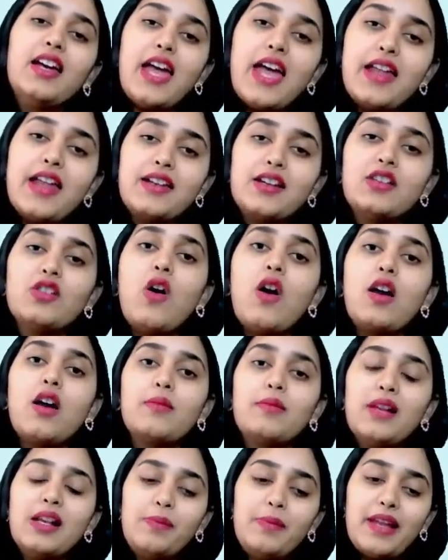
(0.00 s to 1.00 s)
at a
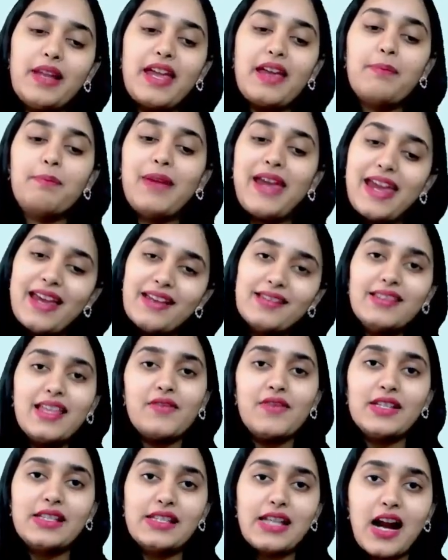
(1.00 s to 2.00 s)
normal play pace, then
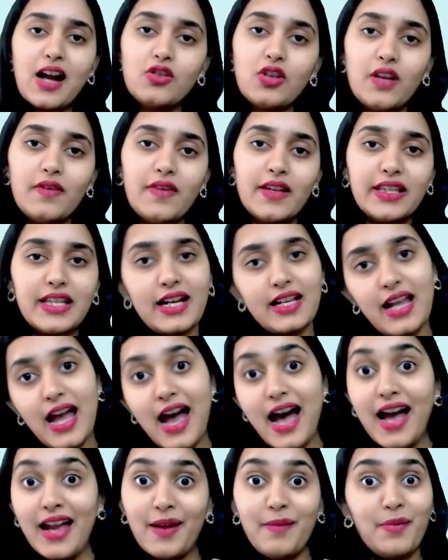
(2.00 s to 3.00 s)
we start solving that
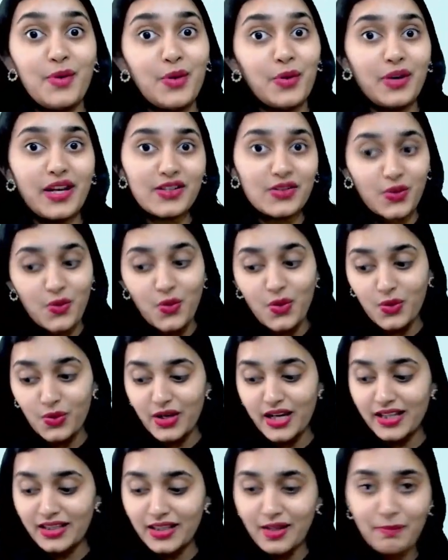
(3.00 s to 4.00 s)
I am doing so
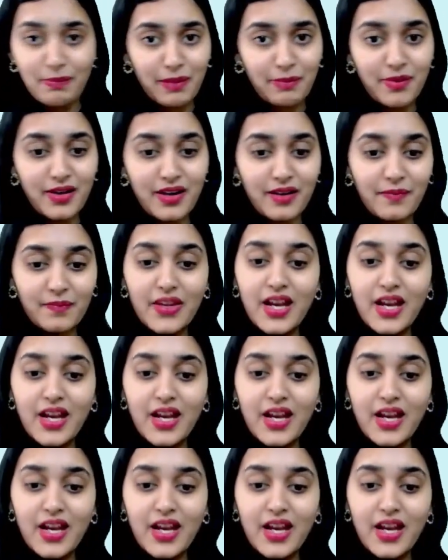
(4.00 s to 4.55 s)
good in the paper.